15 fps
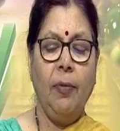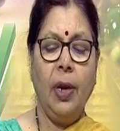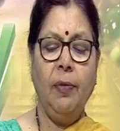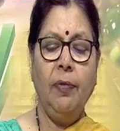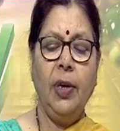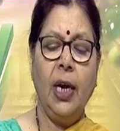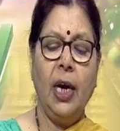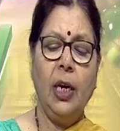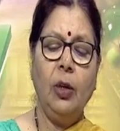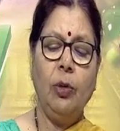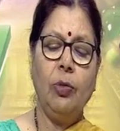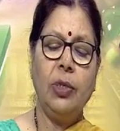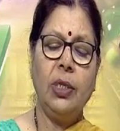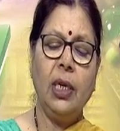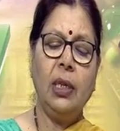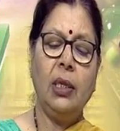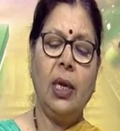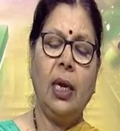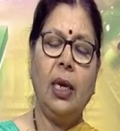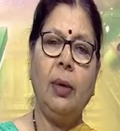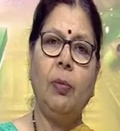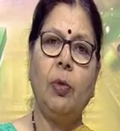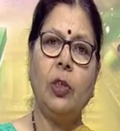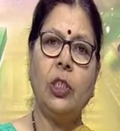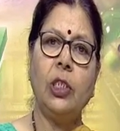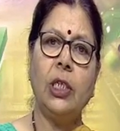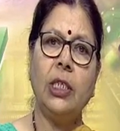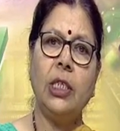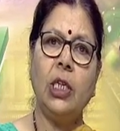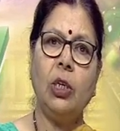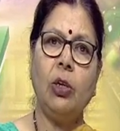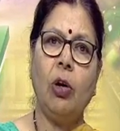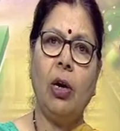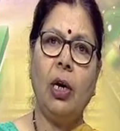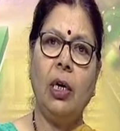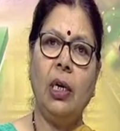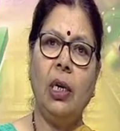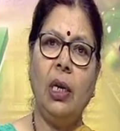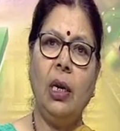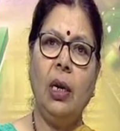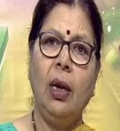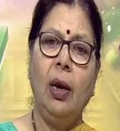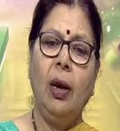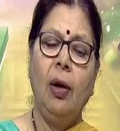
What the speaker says: When we are using the emotional security,